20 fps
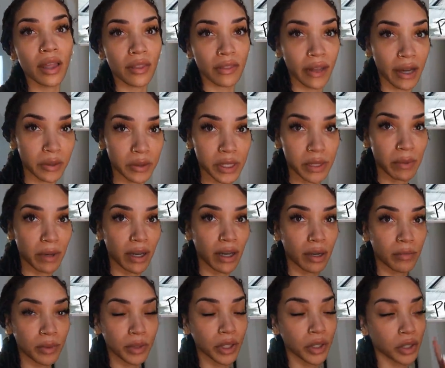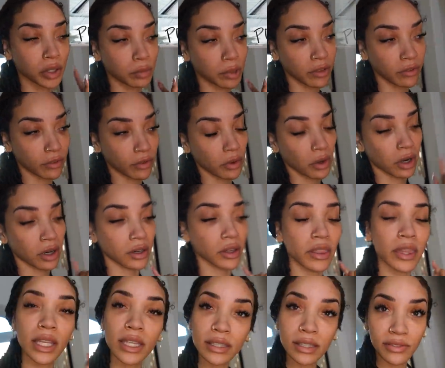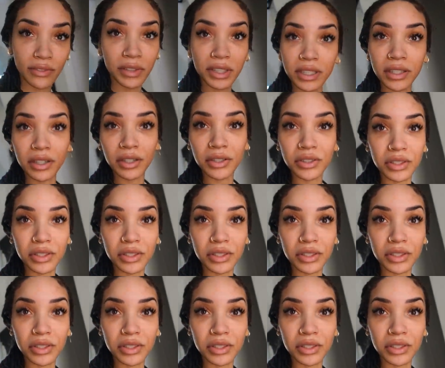that was my upload before this video.